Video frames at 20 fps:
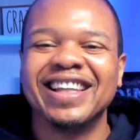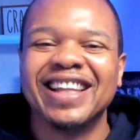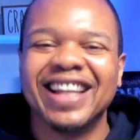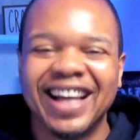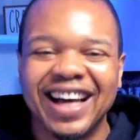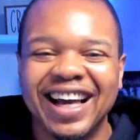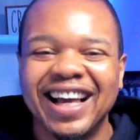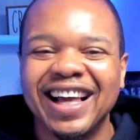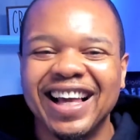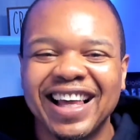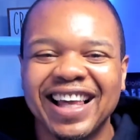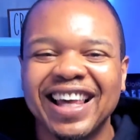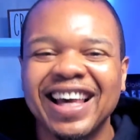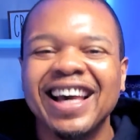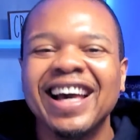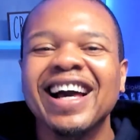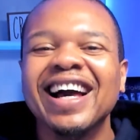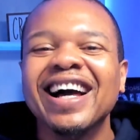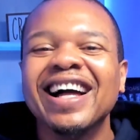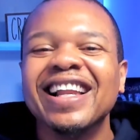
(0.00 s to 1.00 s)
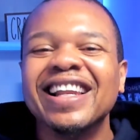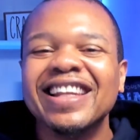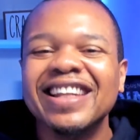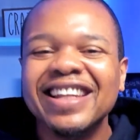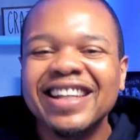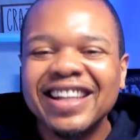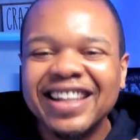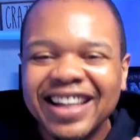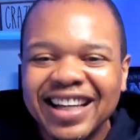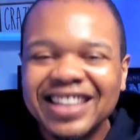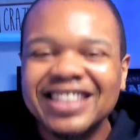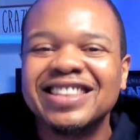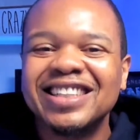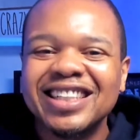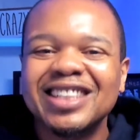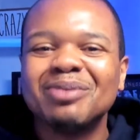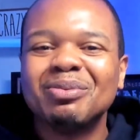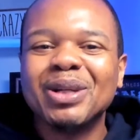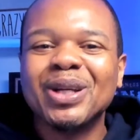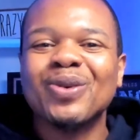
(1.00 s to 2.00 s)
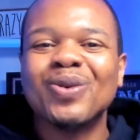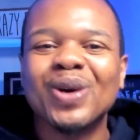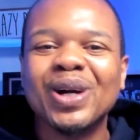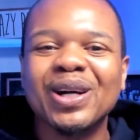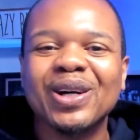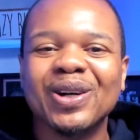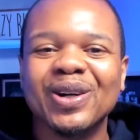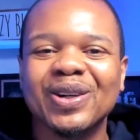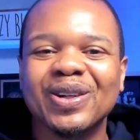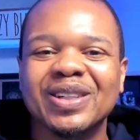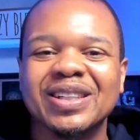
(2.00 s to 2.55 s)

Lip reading: Like, let's just be real.